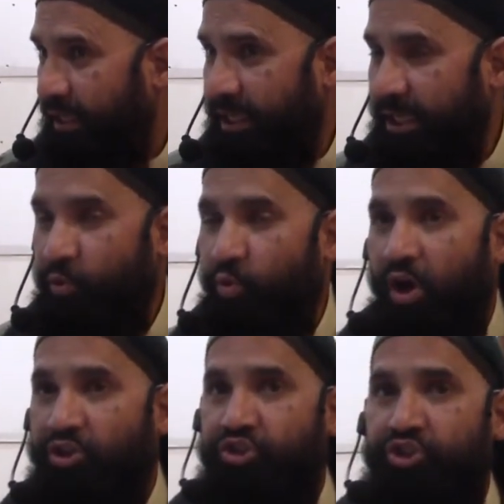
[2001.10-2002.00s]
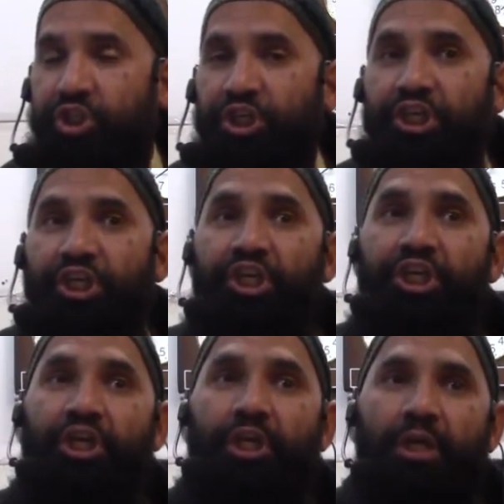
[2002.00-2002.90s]
he was
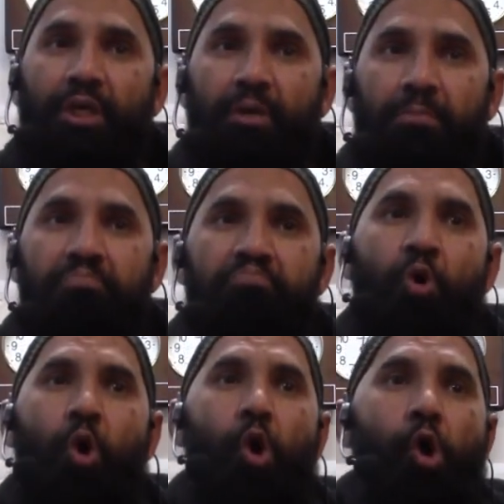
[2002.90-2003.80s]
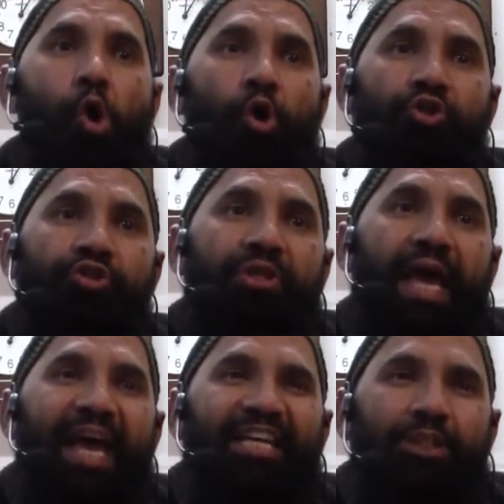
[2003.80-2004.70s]
the most
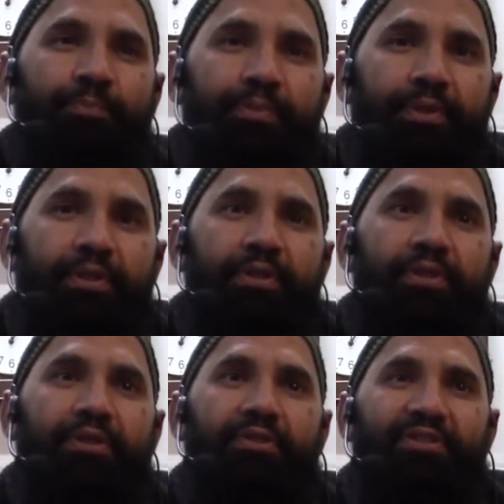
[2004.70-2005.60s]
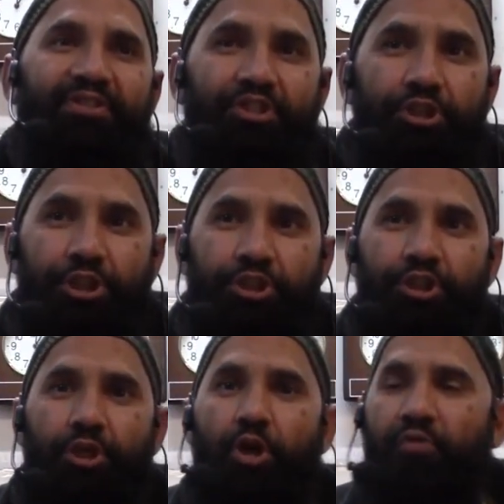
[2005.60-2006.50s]
expert
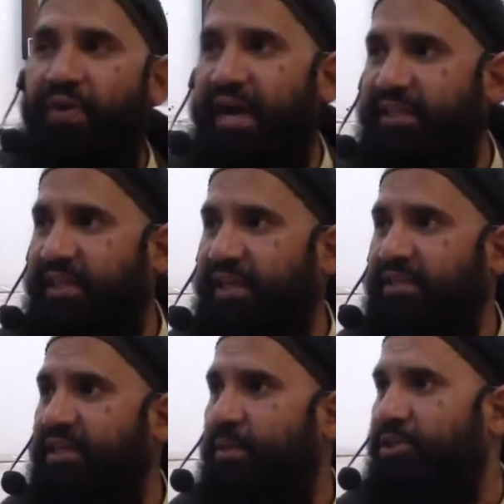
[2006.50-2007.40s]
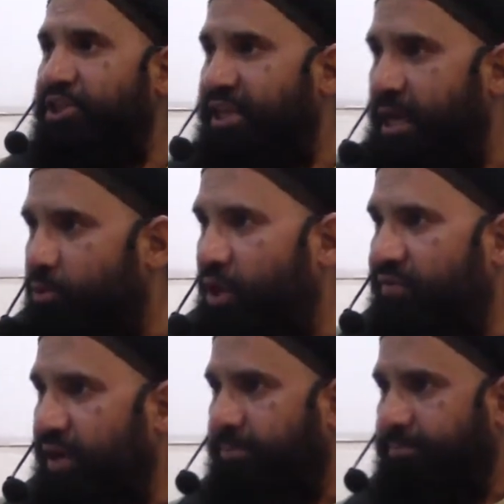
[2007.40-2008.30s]
teacher of hadith in Medina
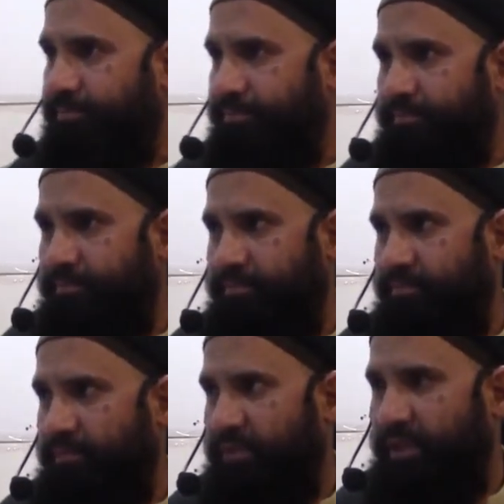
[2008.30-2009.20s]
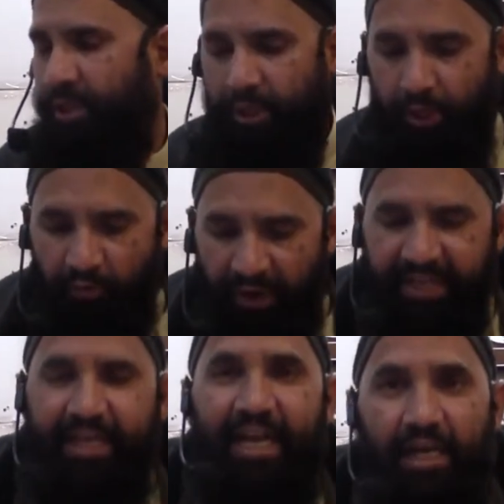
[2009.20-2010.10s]
Al-Munawwara.
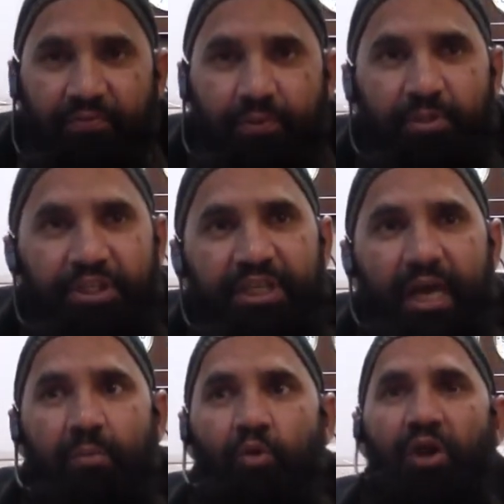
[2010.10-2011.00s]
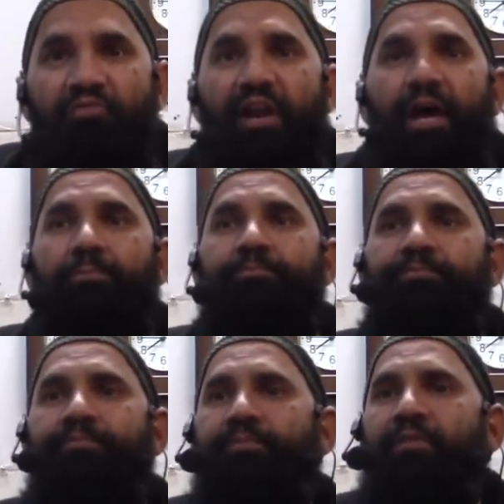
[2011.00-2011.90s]
When he left Medina Al-Munawwara,
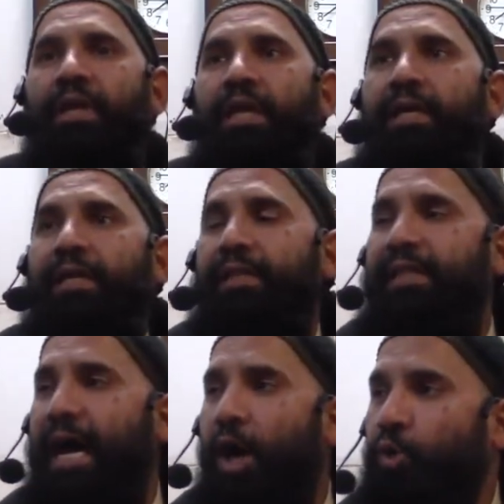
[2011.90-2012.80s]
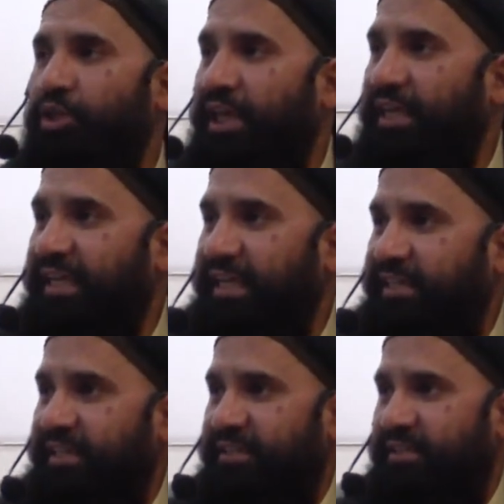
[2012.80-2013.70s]
now they
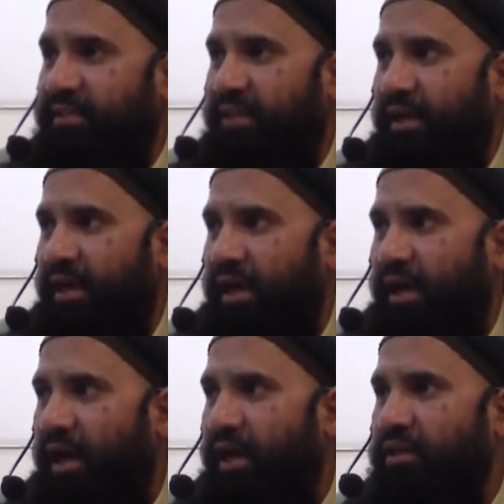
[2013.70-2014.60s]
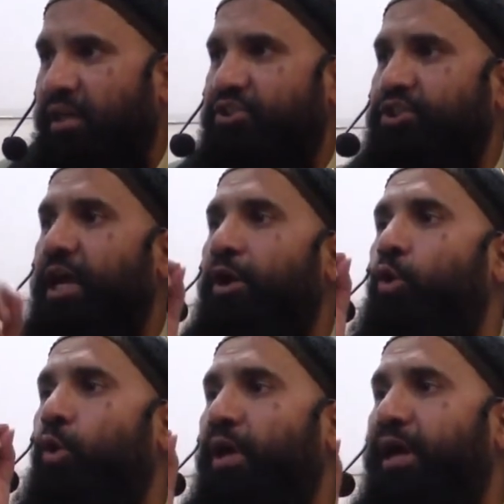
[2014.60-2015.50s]
needed a
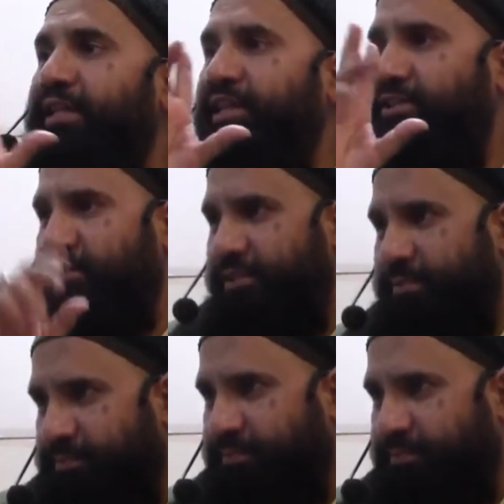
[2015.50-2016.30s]
Shaykhul Hadith